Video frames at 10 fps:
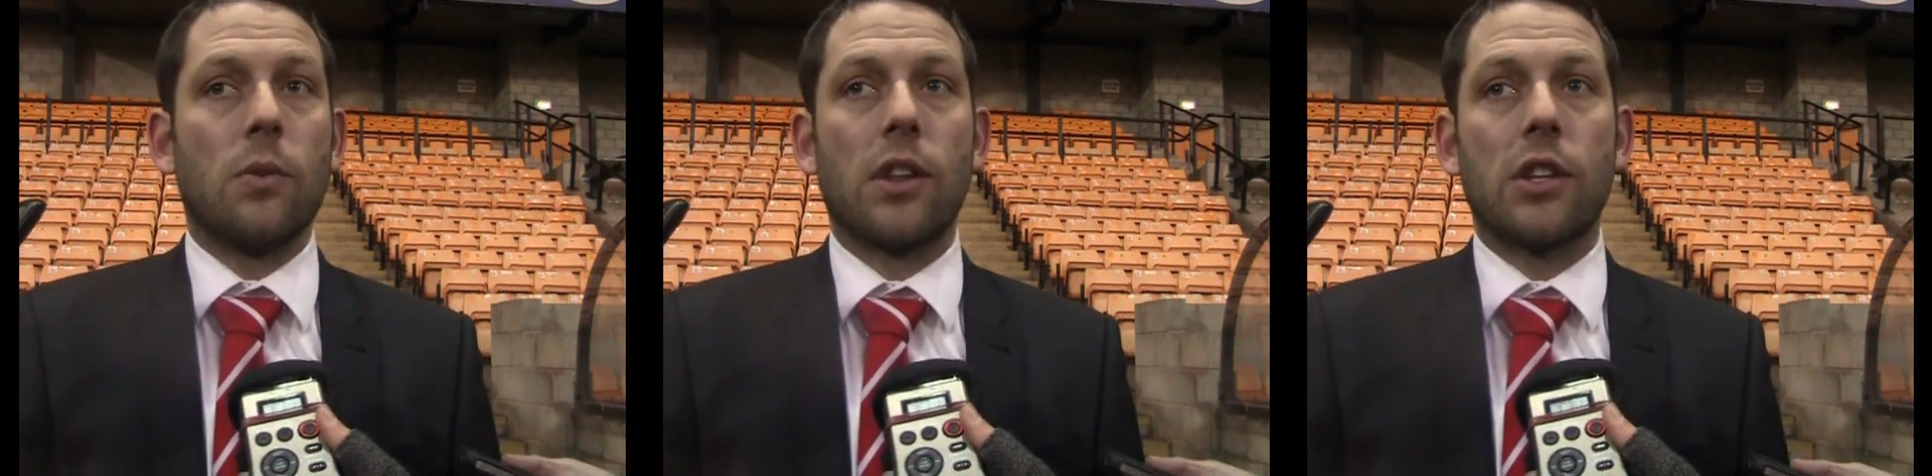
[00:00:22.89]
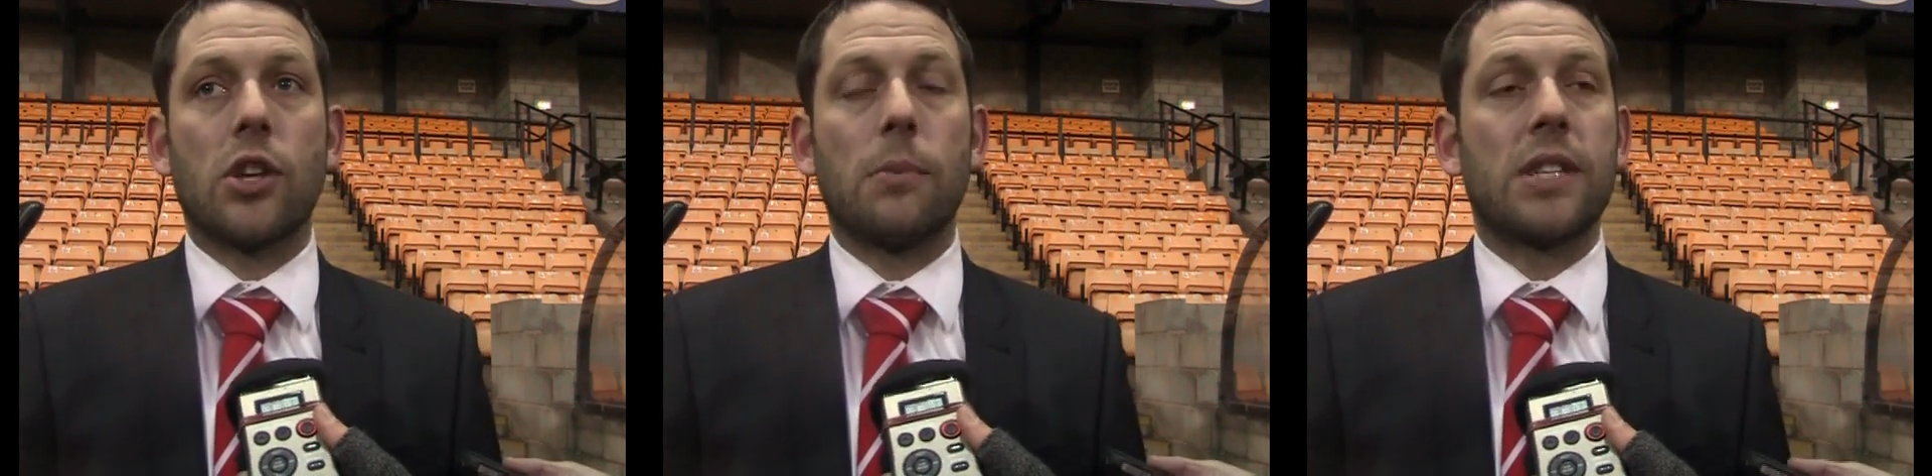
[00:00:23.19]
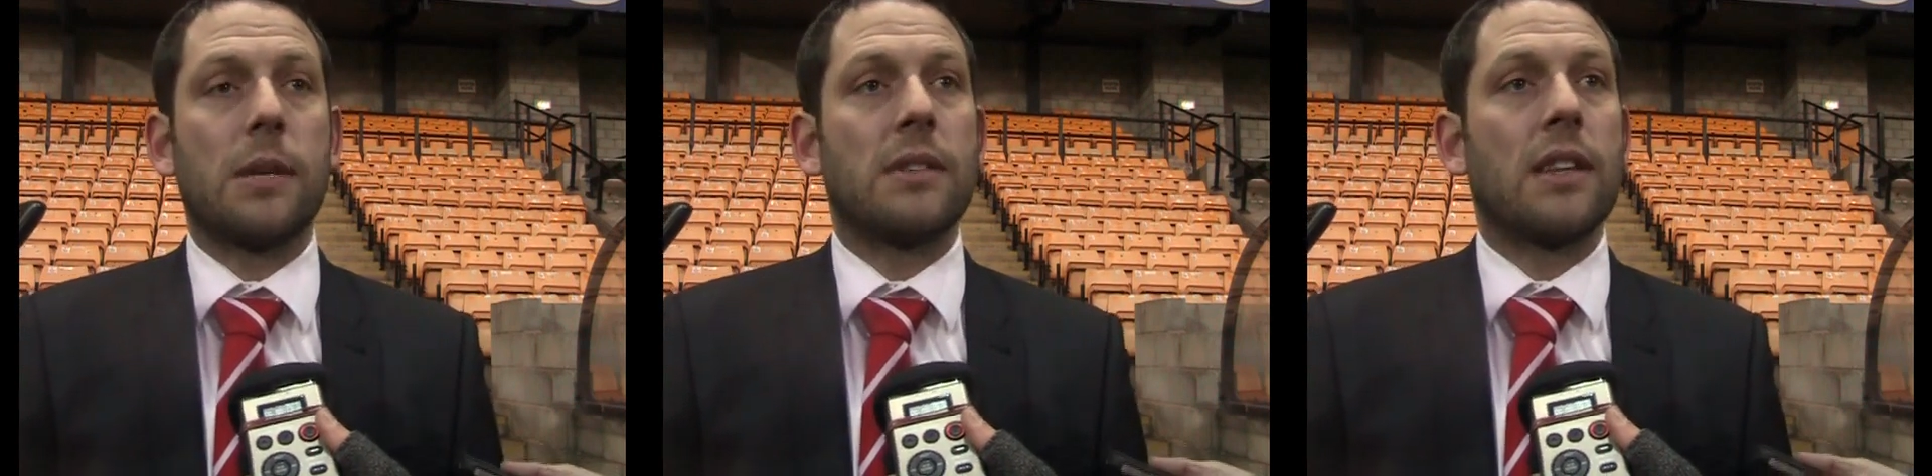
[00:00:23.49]
one of the top
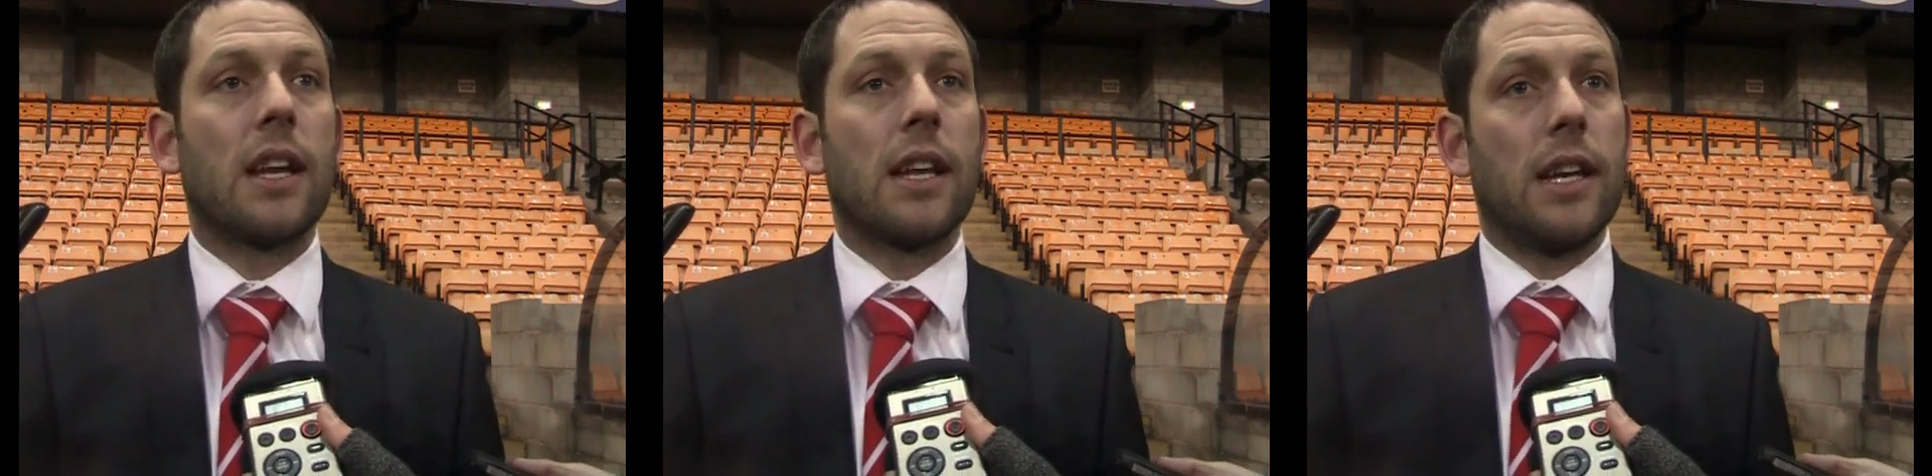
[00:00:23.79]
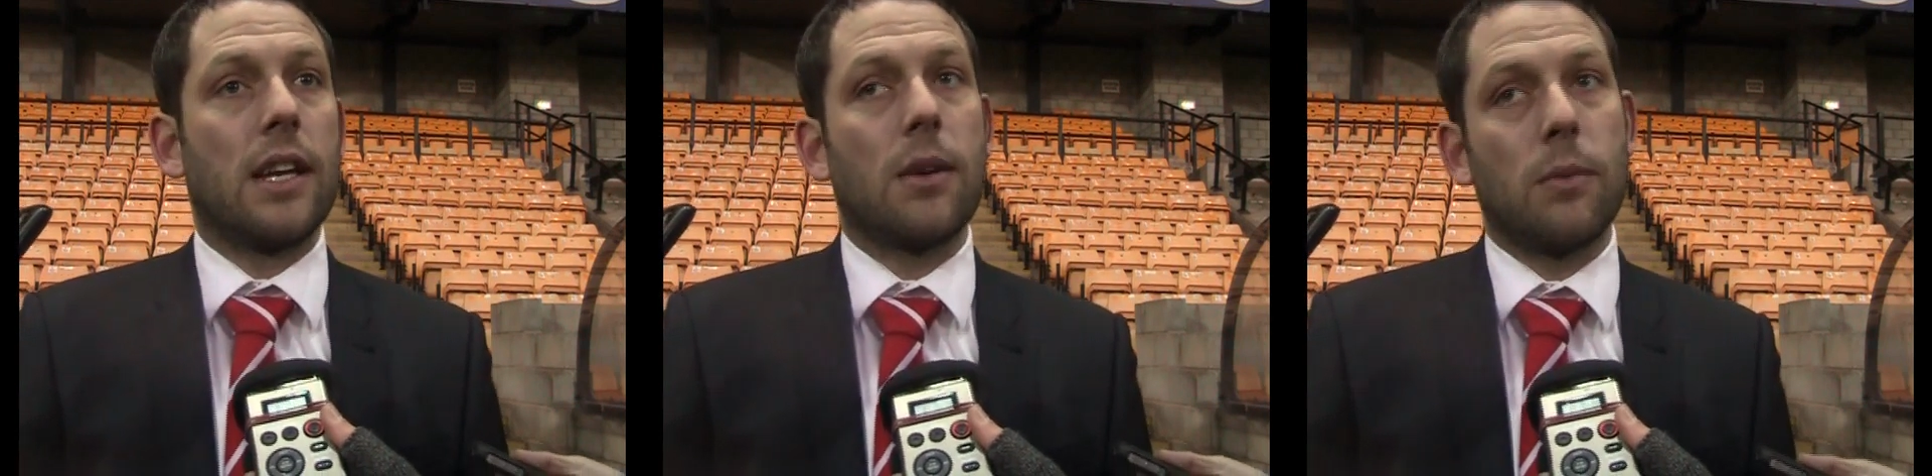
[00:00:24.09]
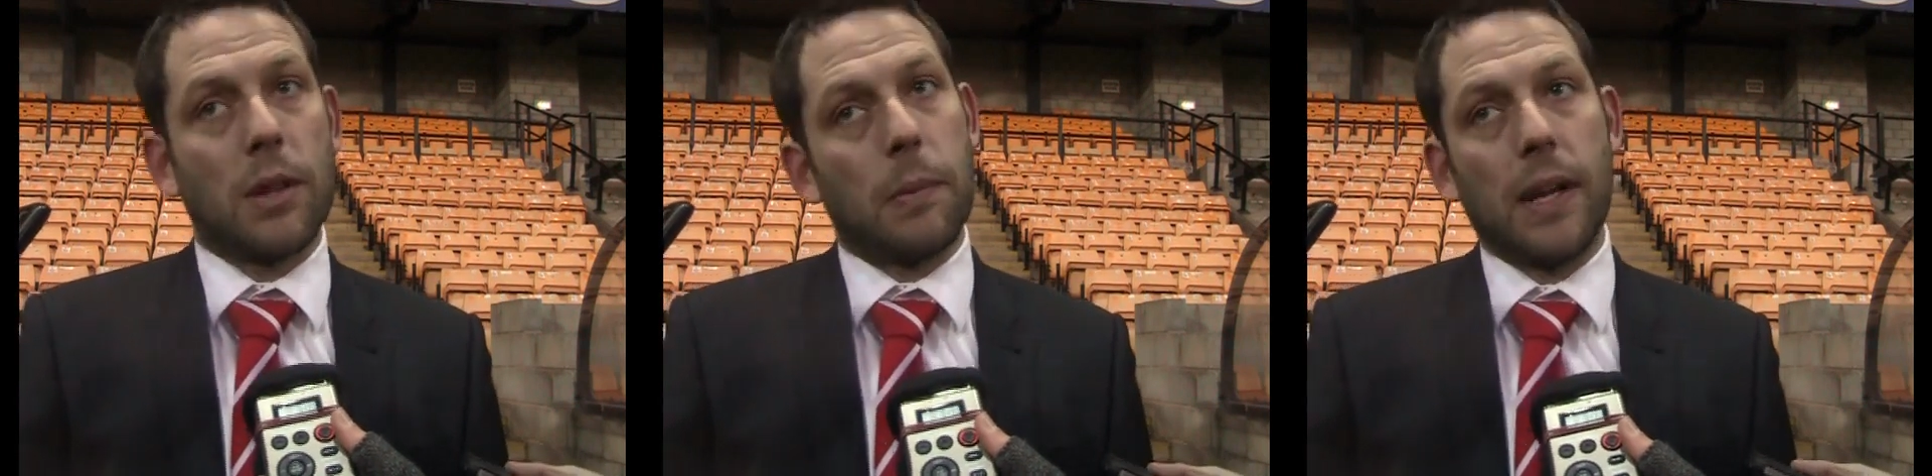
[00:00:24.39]
teams in the league with the